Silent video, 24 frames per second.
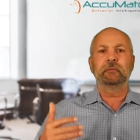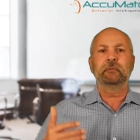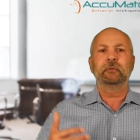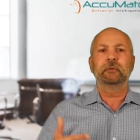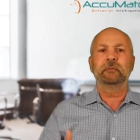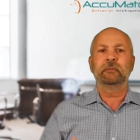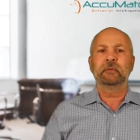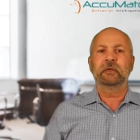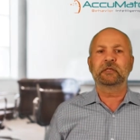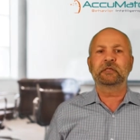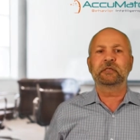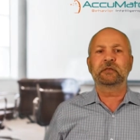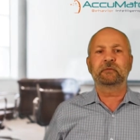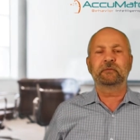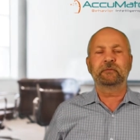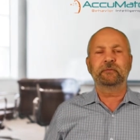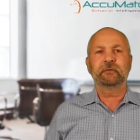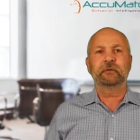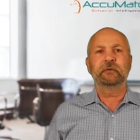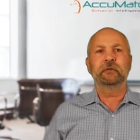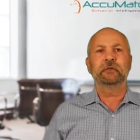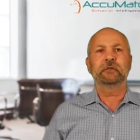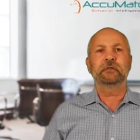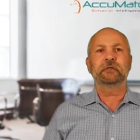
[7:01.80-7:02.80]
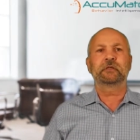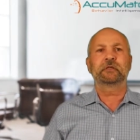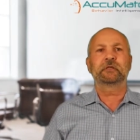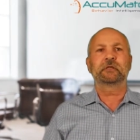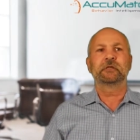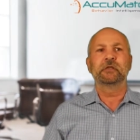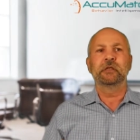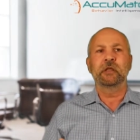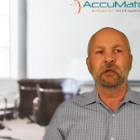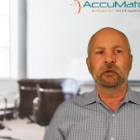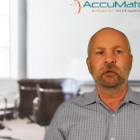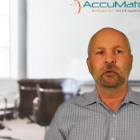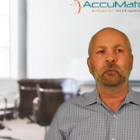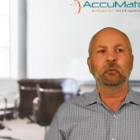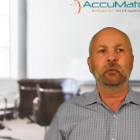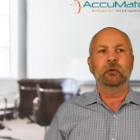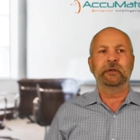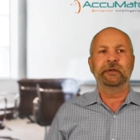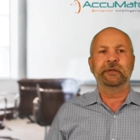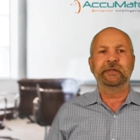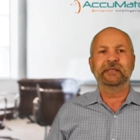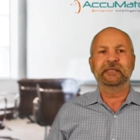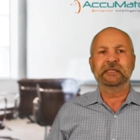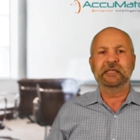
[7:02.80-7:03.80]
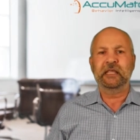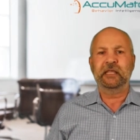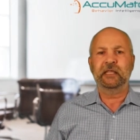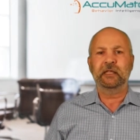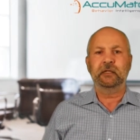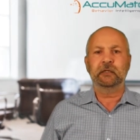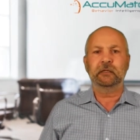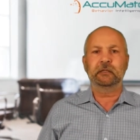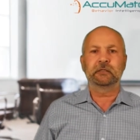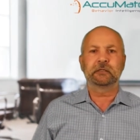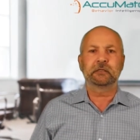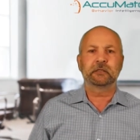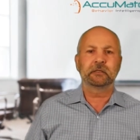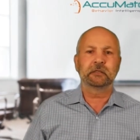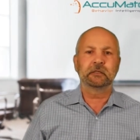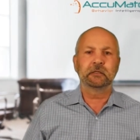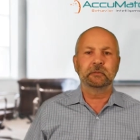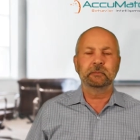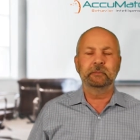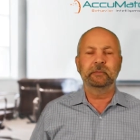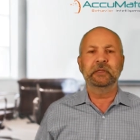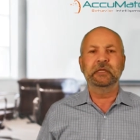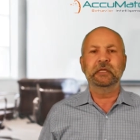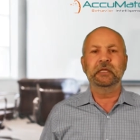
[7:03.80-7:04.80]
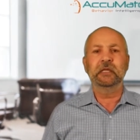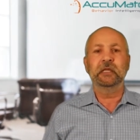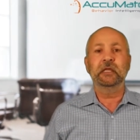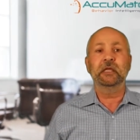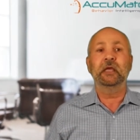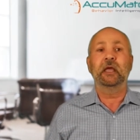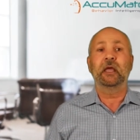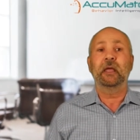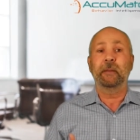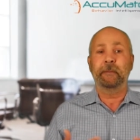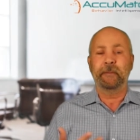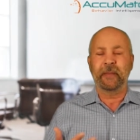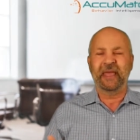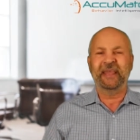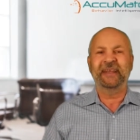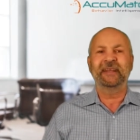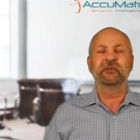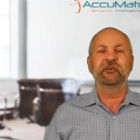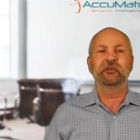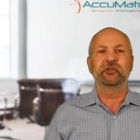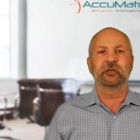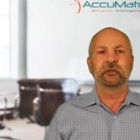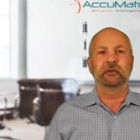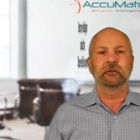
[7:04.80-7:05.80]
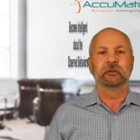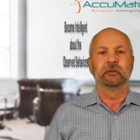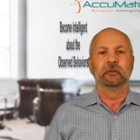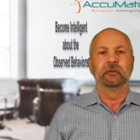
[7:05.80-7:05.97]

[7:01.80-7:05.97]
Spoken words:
we must first know what it takes to be a manager,